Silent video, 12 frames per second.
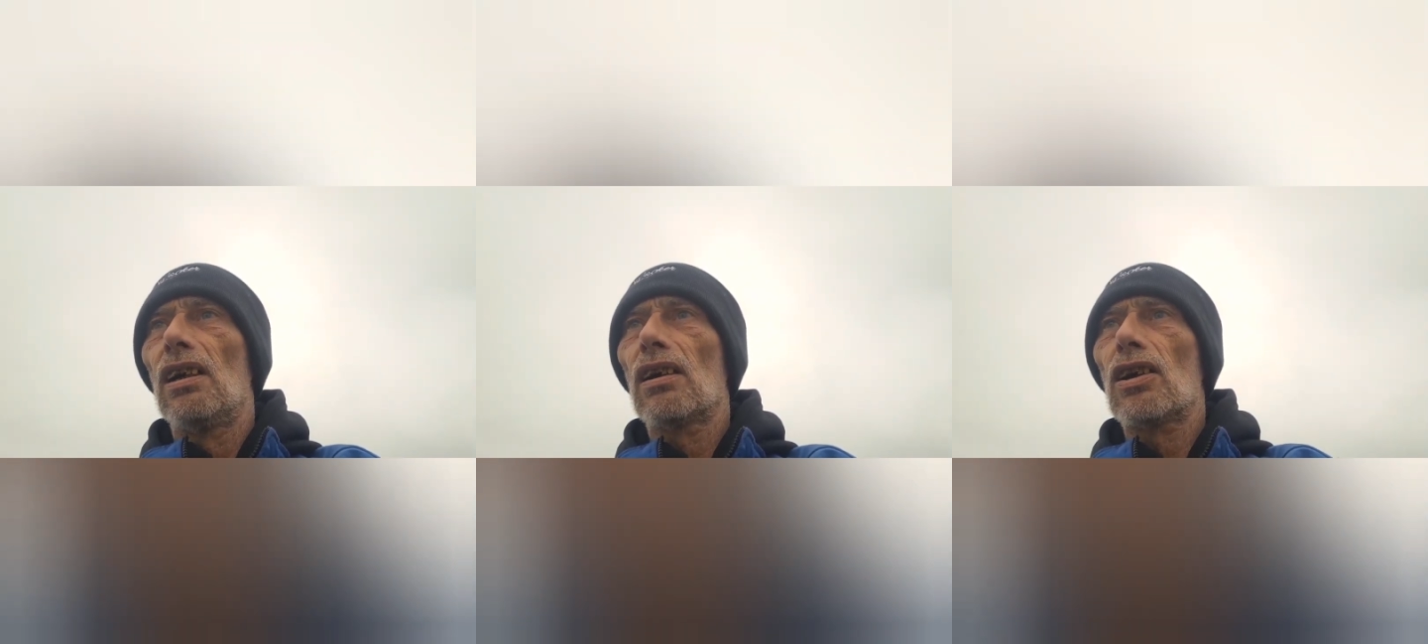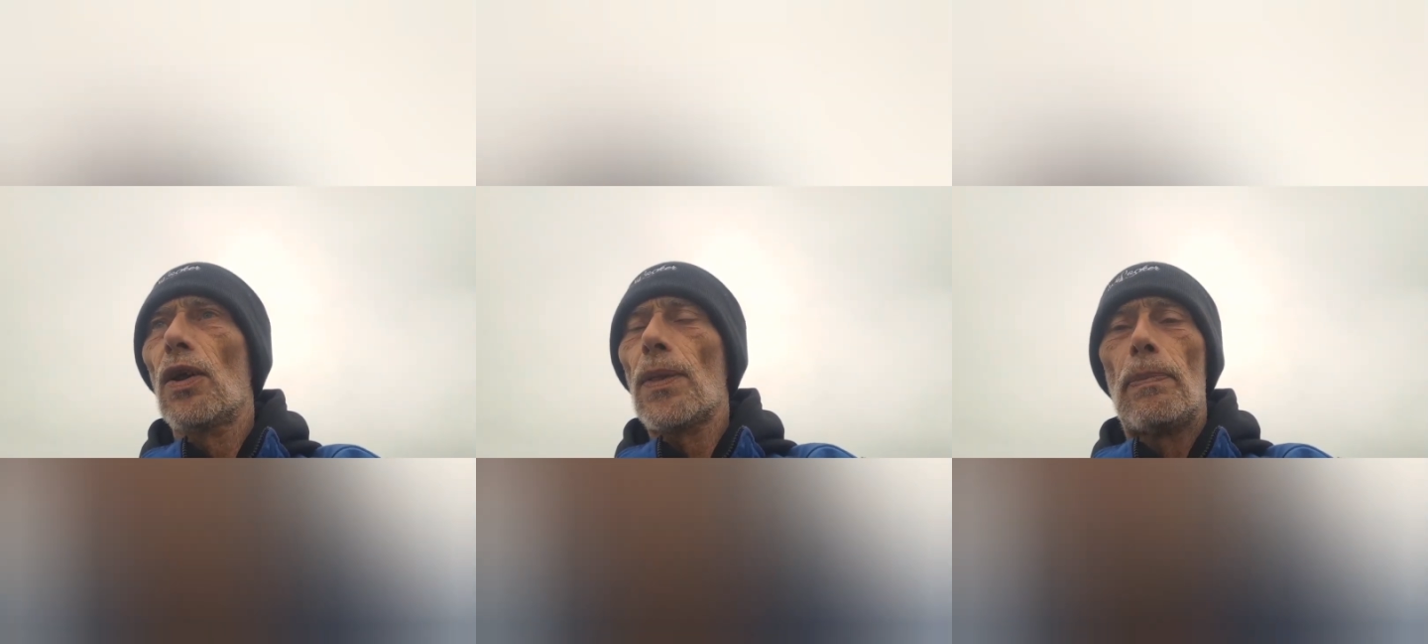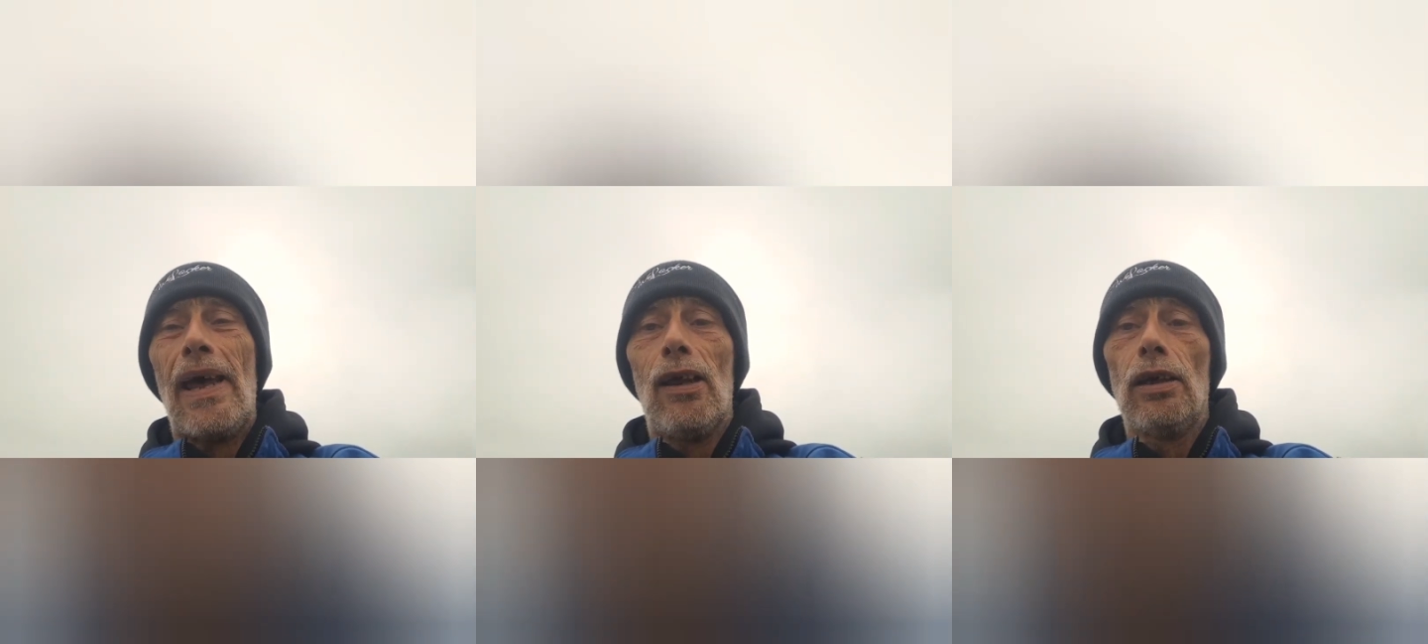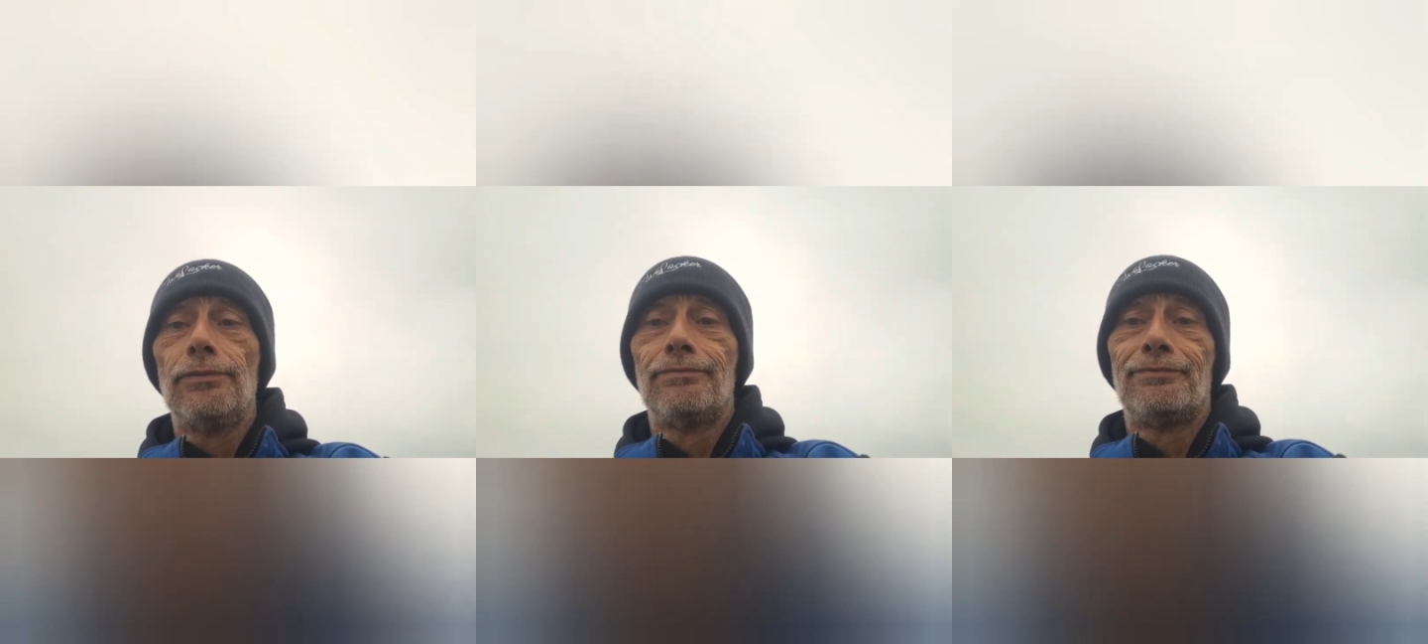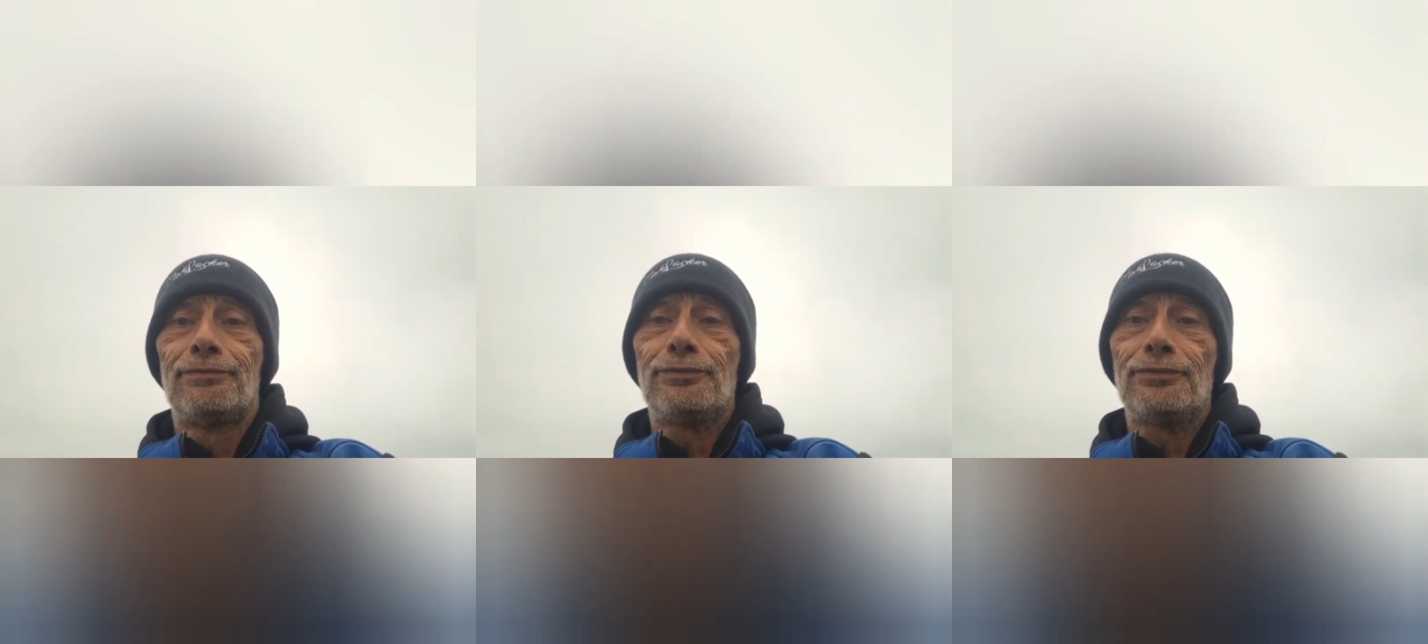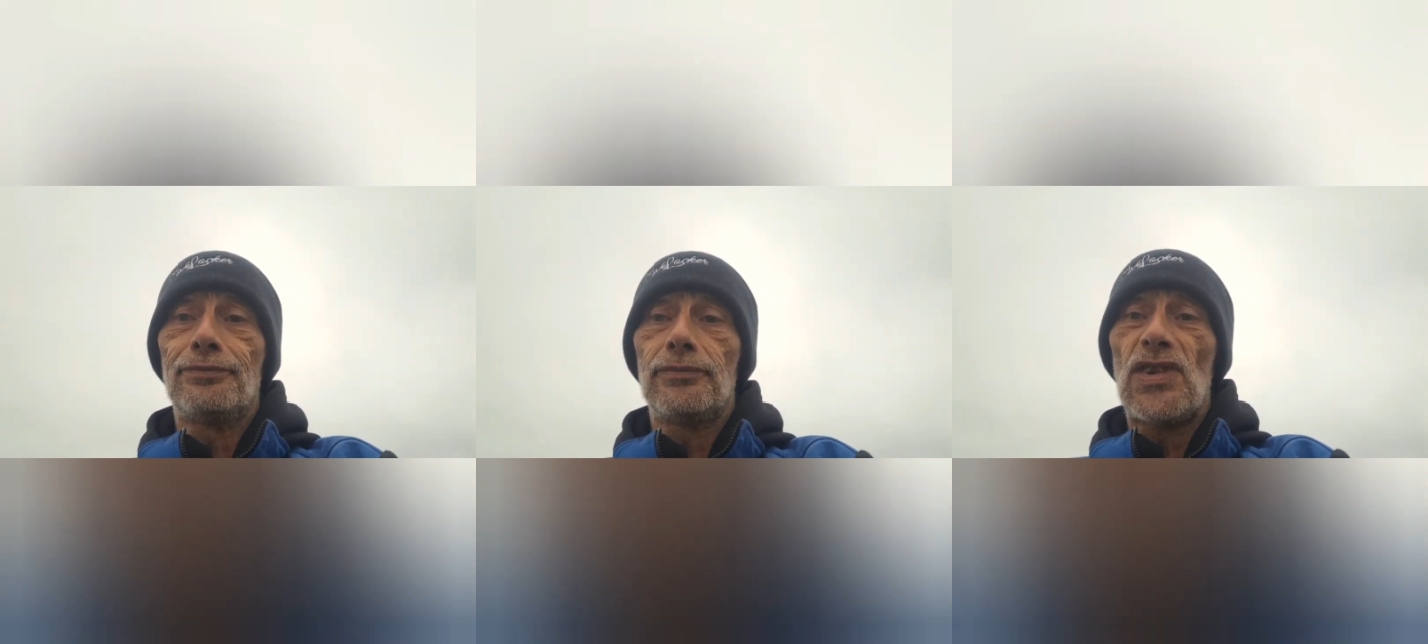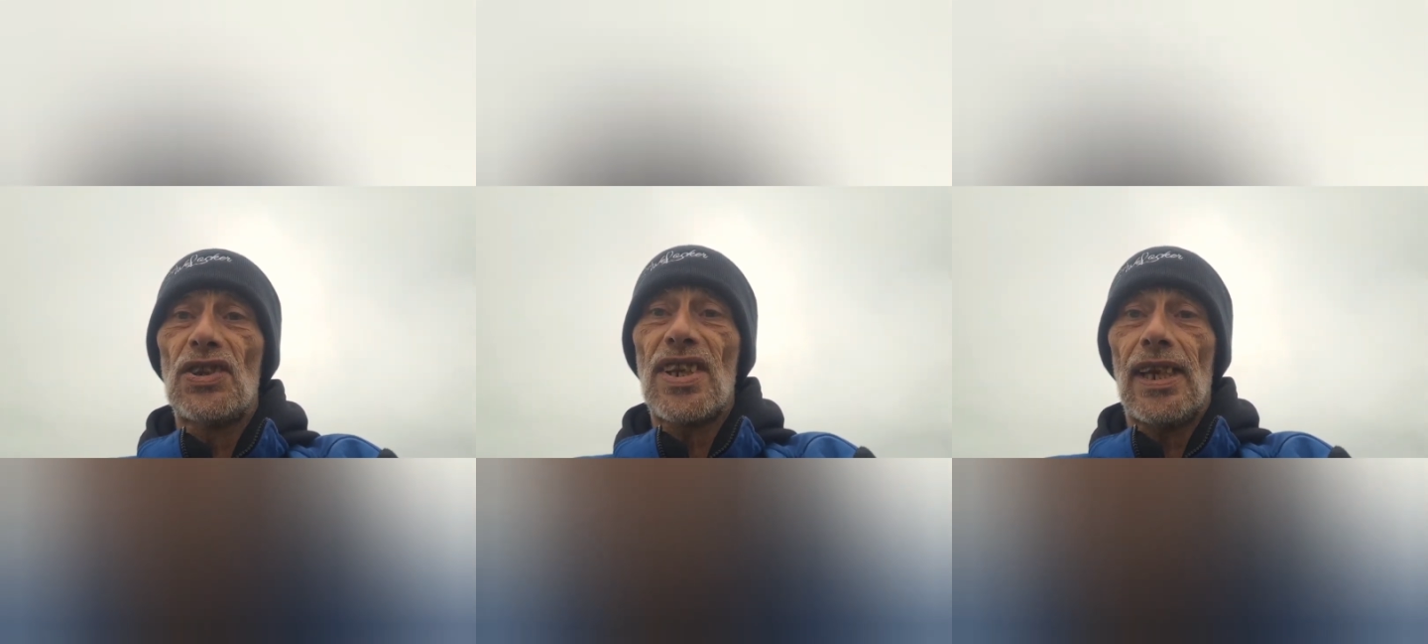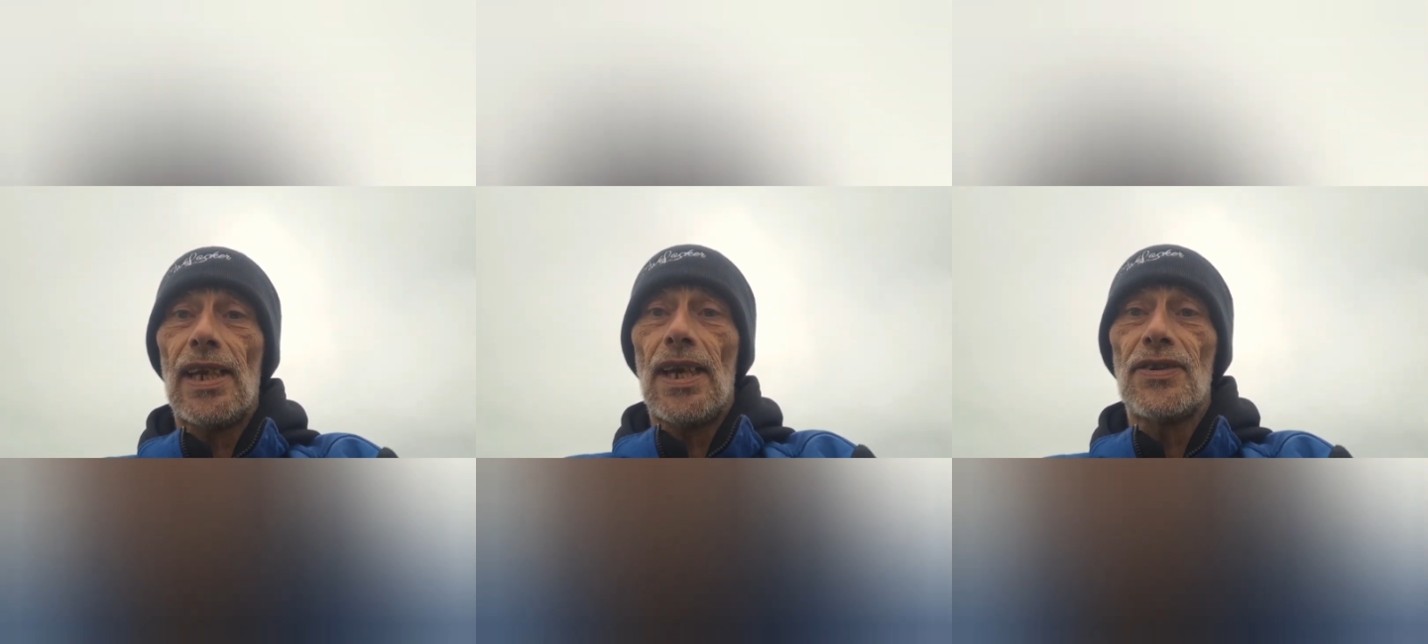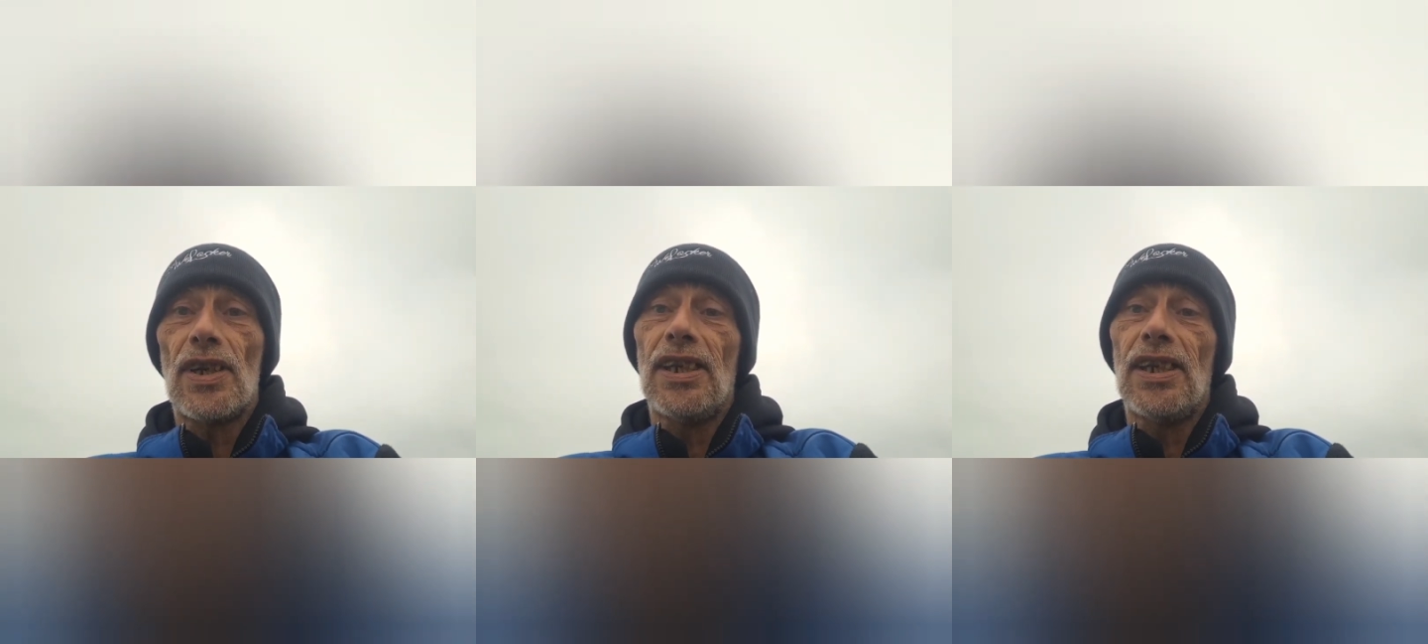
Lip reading: Got the bell on just in case I